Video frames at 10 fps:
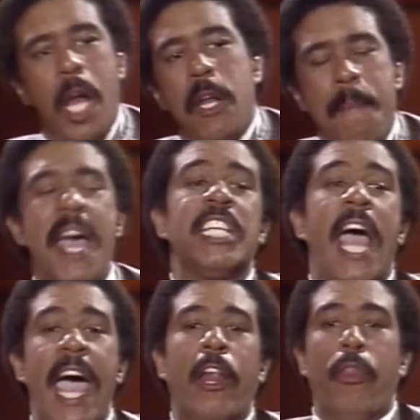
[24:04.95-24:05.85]
The bitch
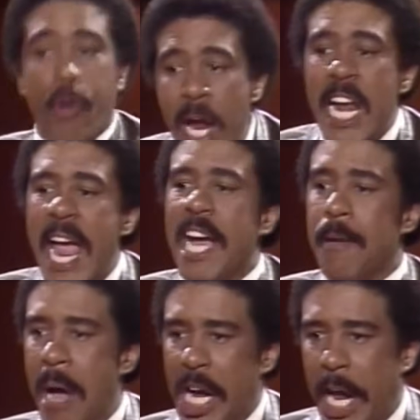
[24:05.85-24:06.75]
had a
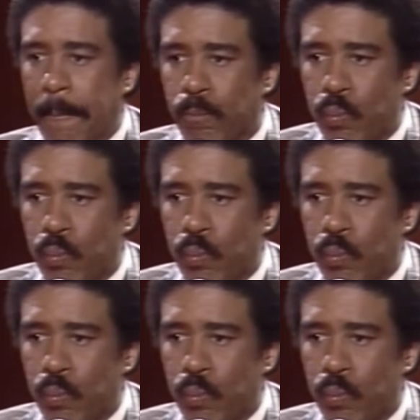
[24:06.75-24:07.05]
3-legged monkey.